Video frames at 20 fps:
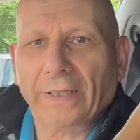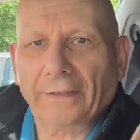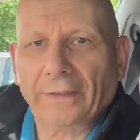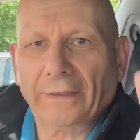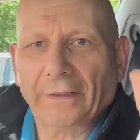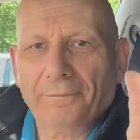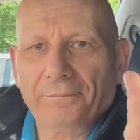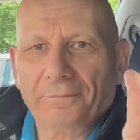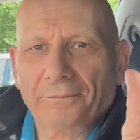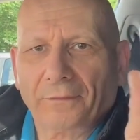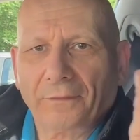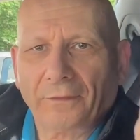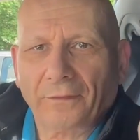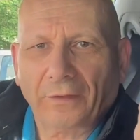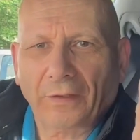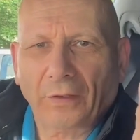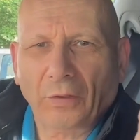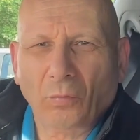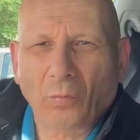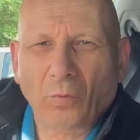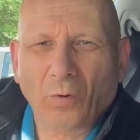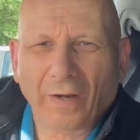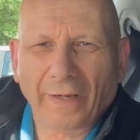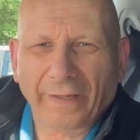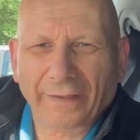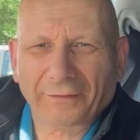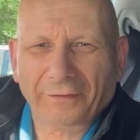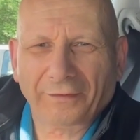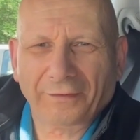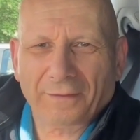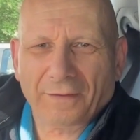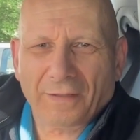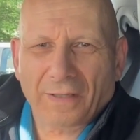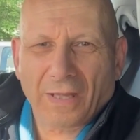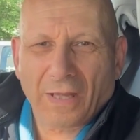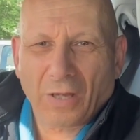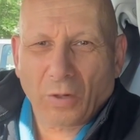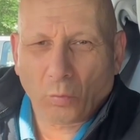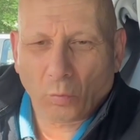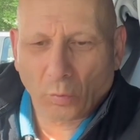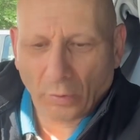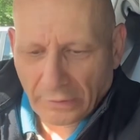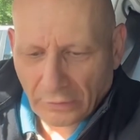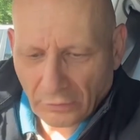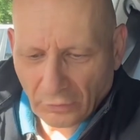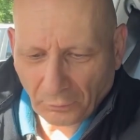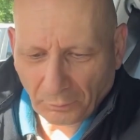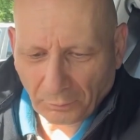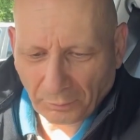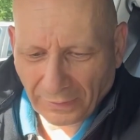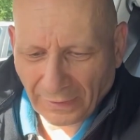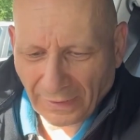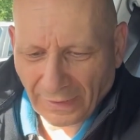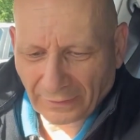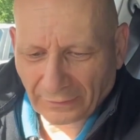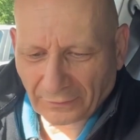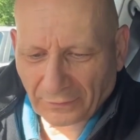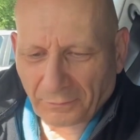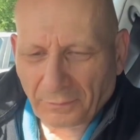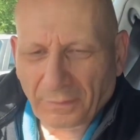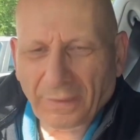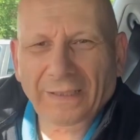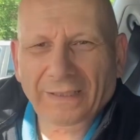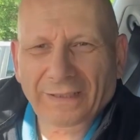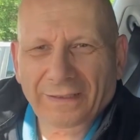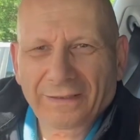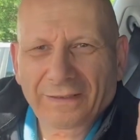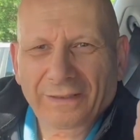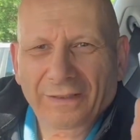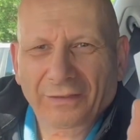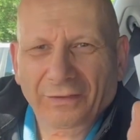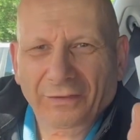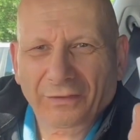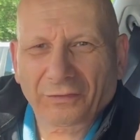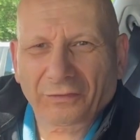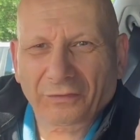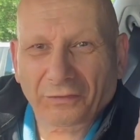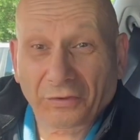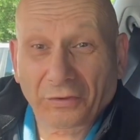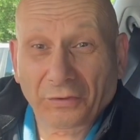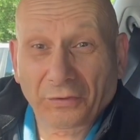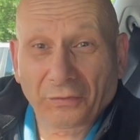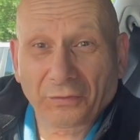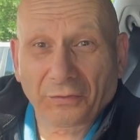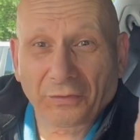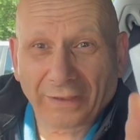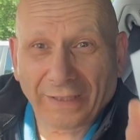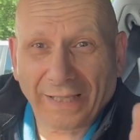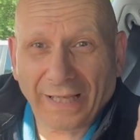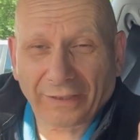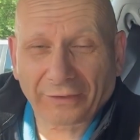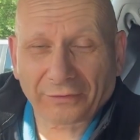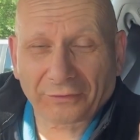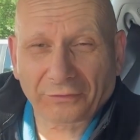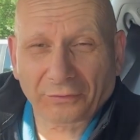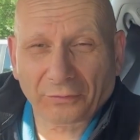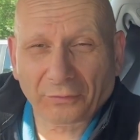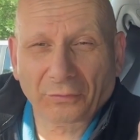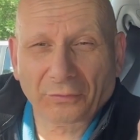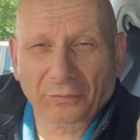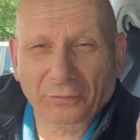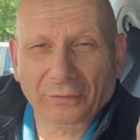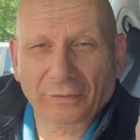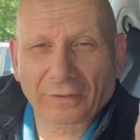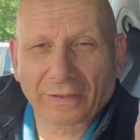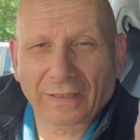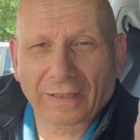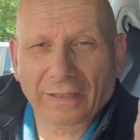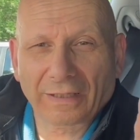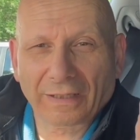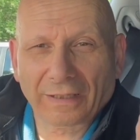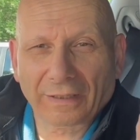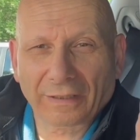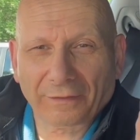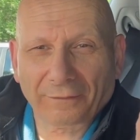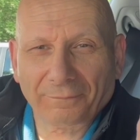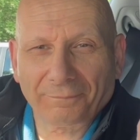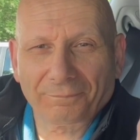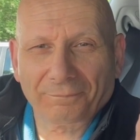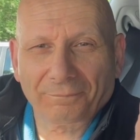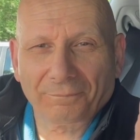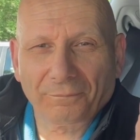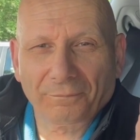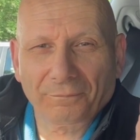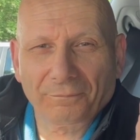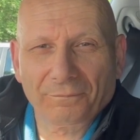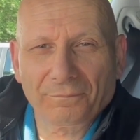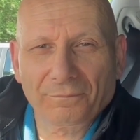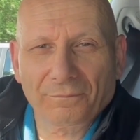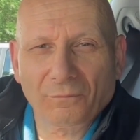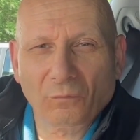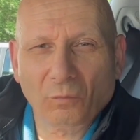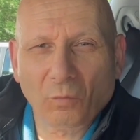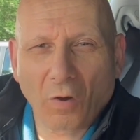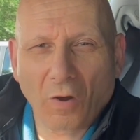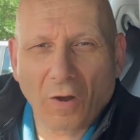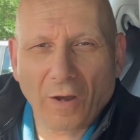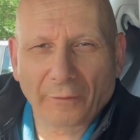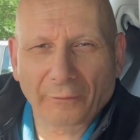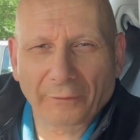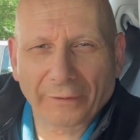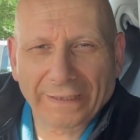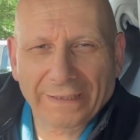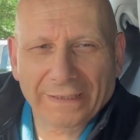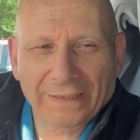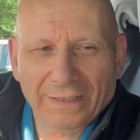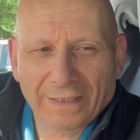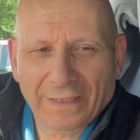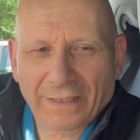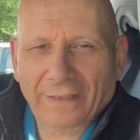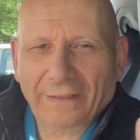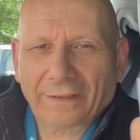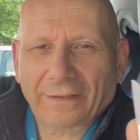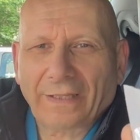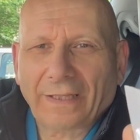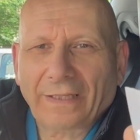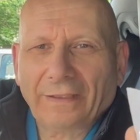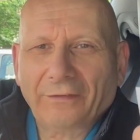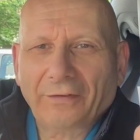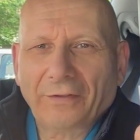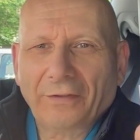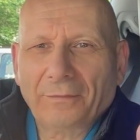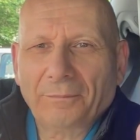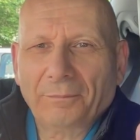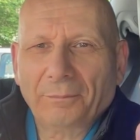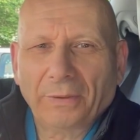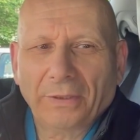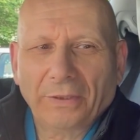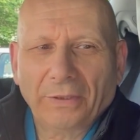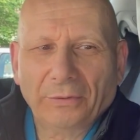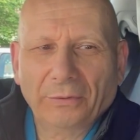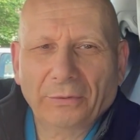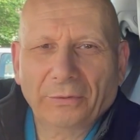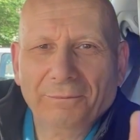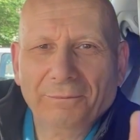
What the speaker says: them, they're white. When you plug them in to the actual wiring, they turn blue,